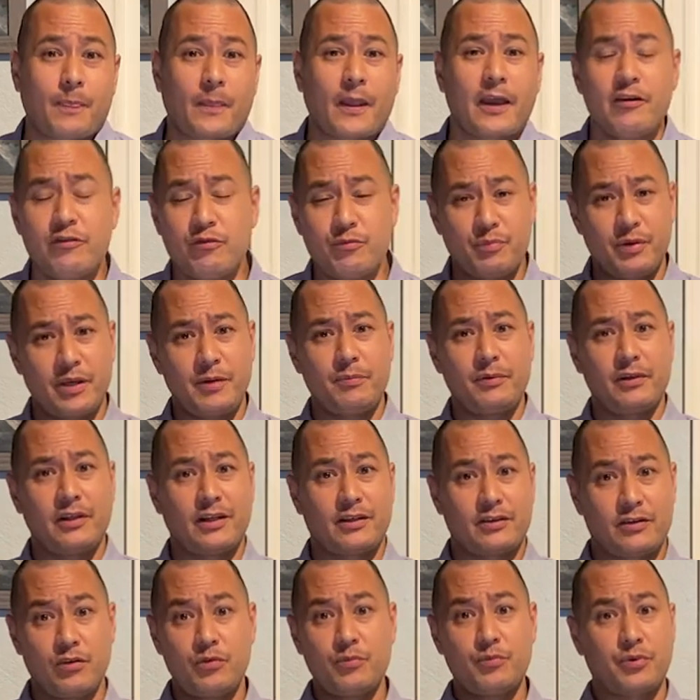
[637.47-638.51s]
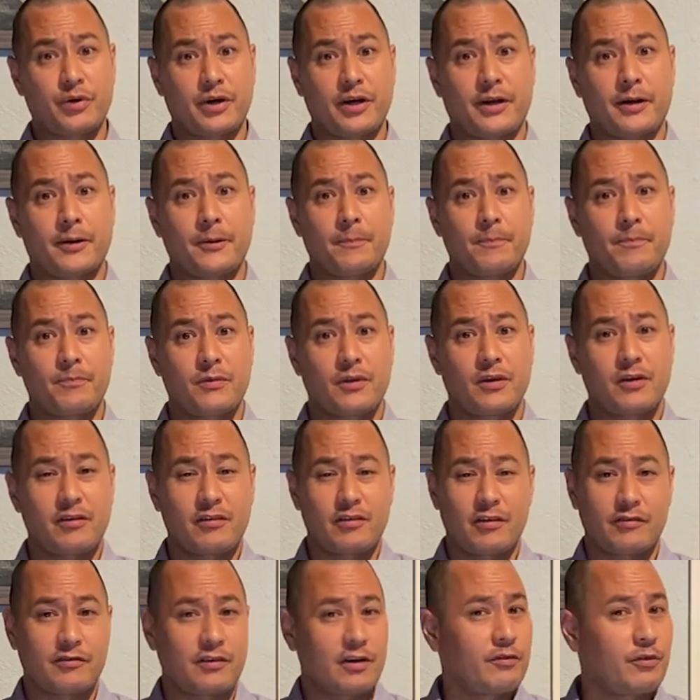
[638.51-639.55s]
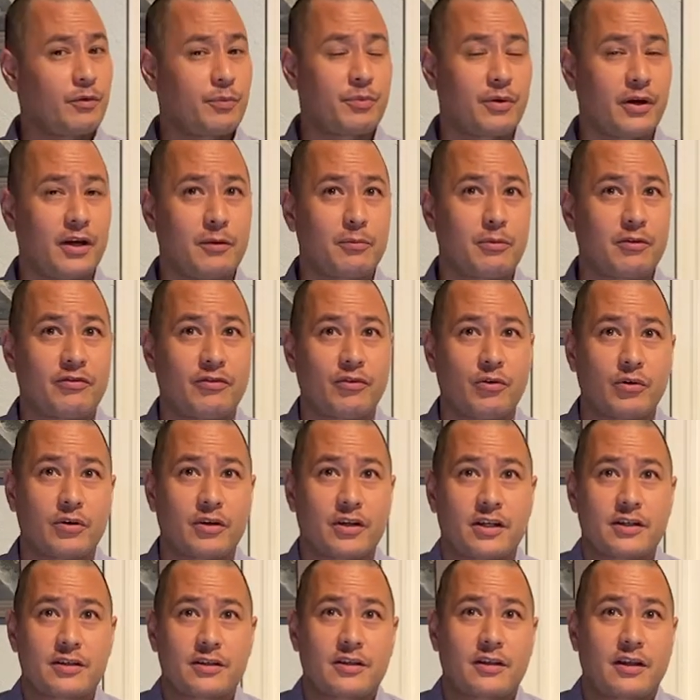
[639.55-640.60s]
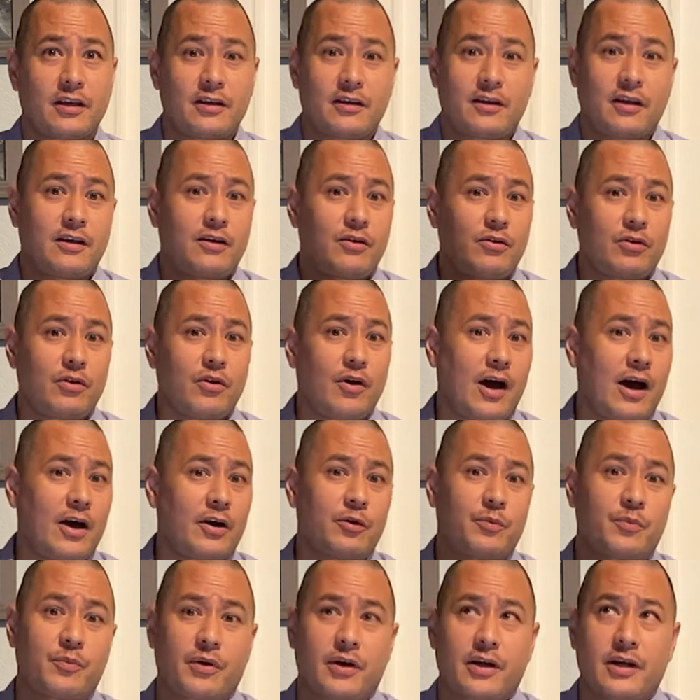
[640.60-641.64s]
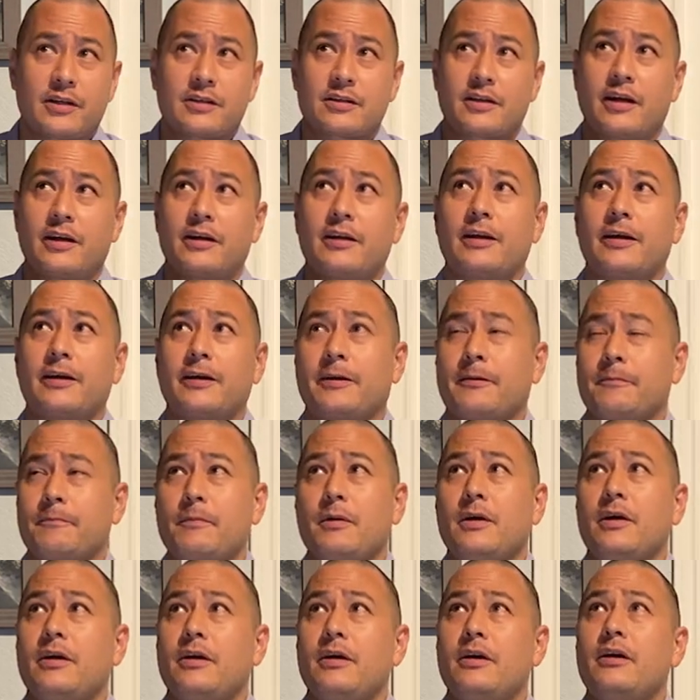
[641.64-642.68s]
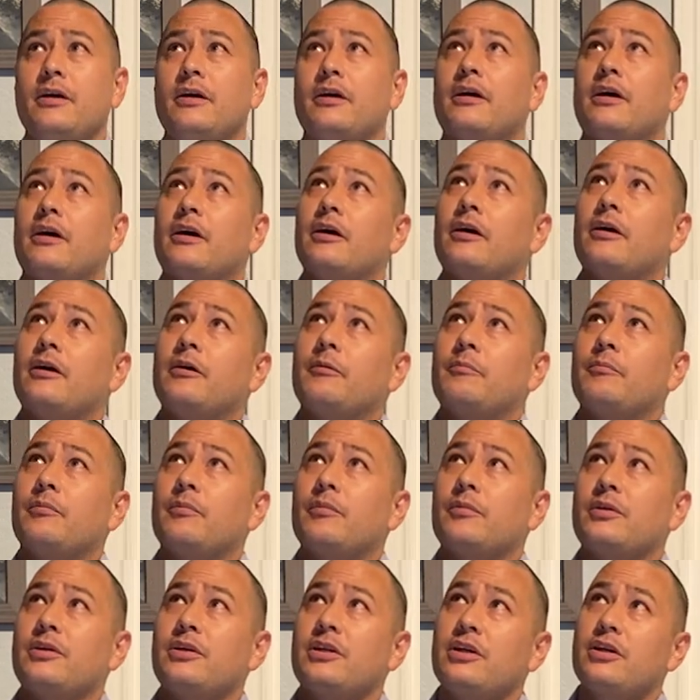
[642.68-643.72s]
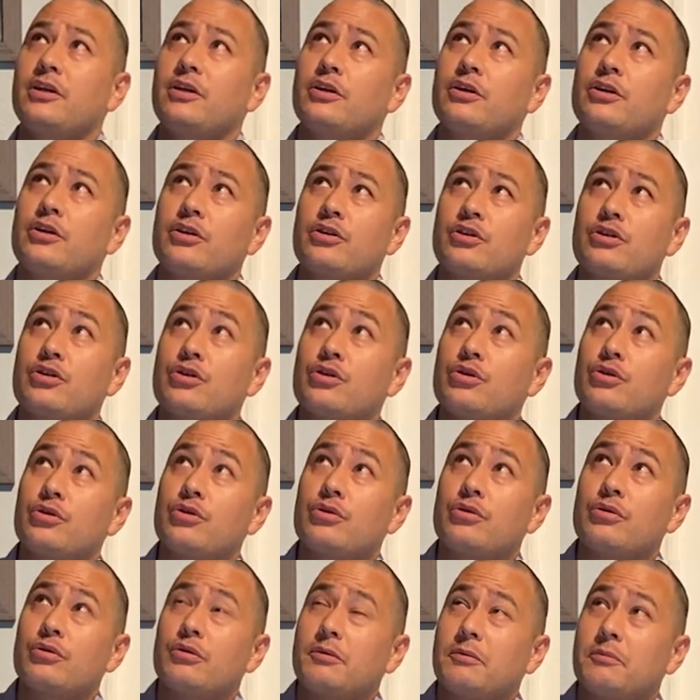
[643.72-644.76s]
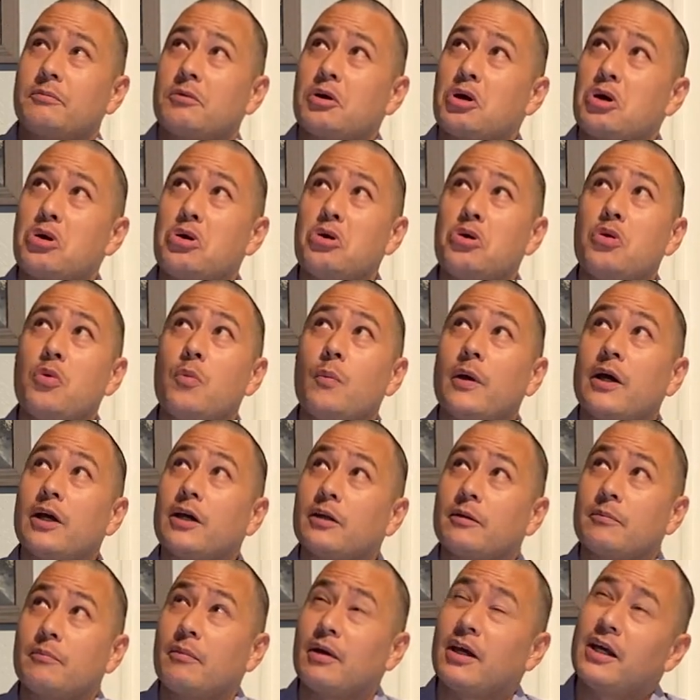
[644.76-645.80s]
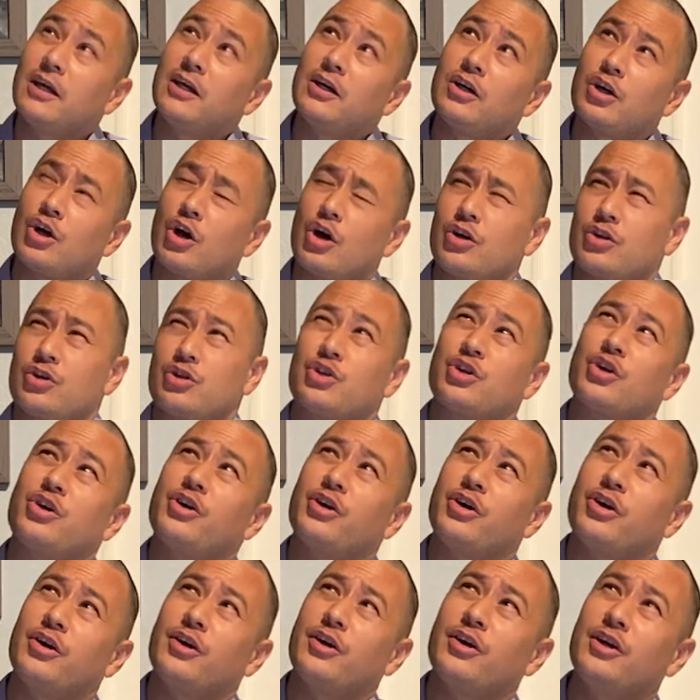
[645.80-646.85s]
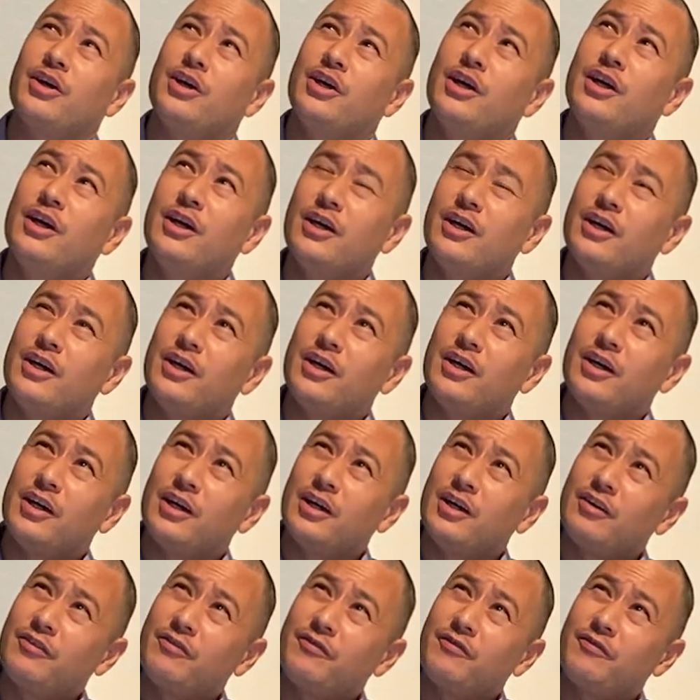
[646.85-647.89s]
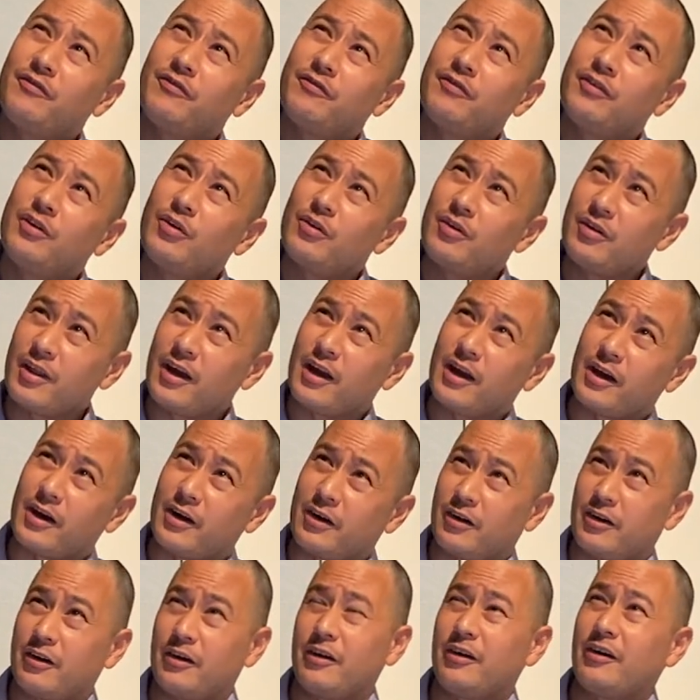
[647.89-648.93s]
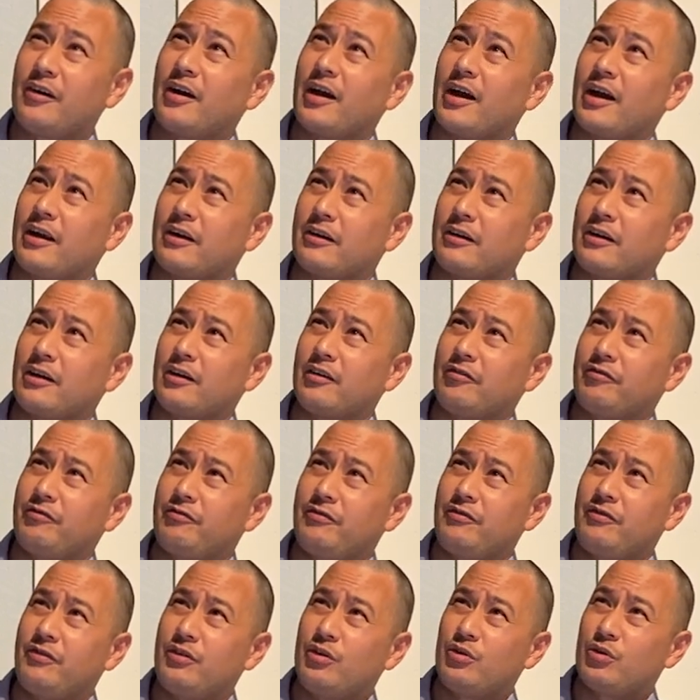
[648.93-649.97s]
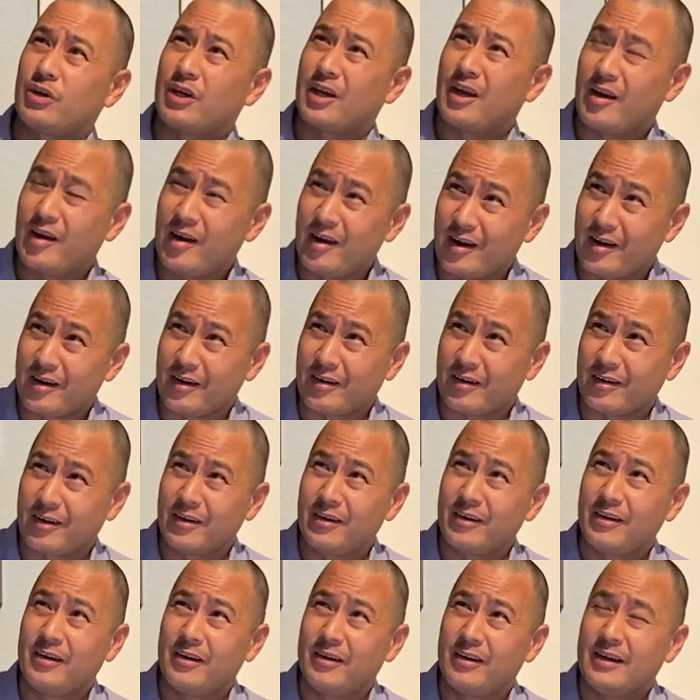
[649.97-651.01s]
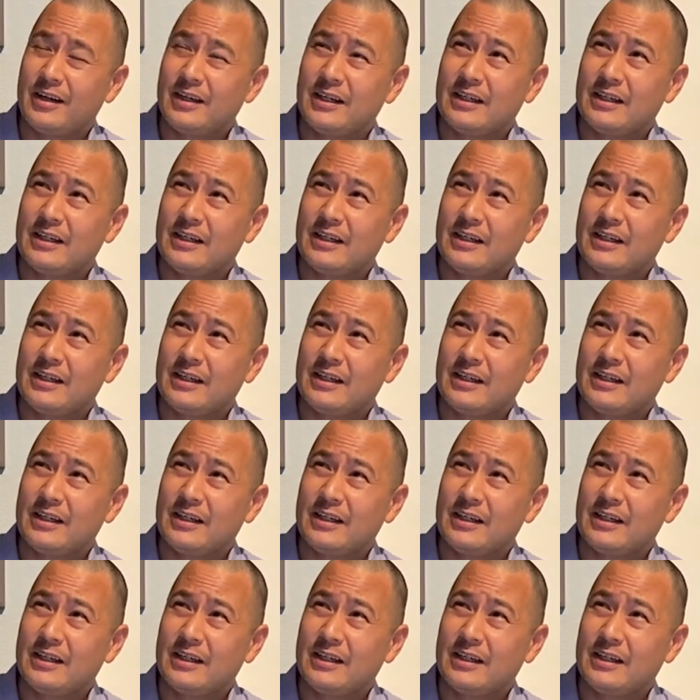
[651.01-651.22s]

Even people that don't pray, You know, they've never prayed before. They don't know how to pray. It's kind of like, dear to whom it may concern, if you're there and if you care,